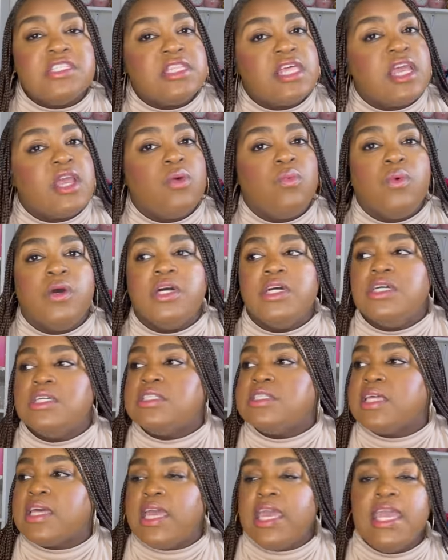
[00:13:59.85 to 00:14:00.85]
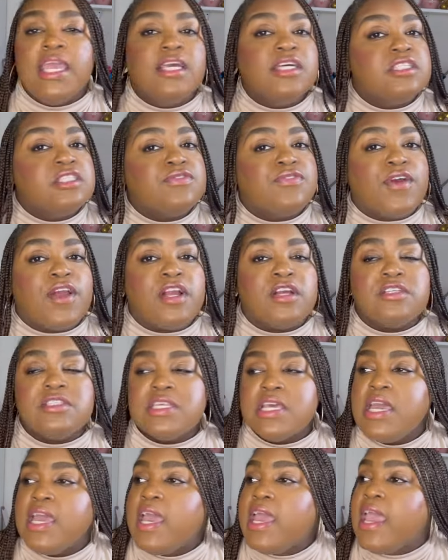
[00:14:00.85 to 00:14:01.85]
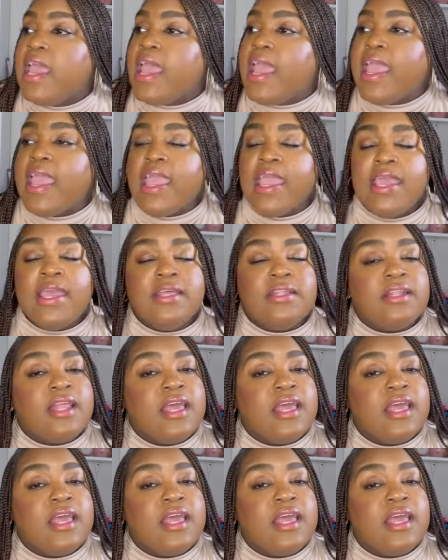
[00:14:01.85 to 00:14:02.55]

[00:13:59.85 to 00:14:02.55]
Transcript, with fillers: thing was the kids first, and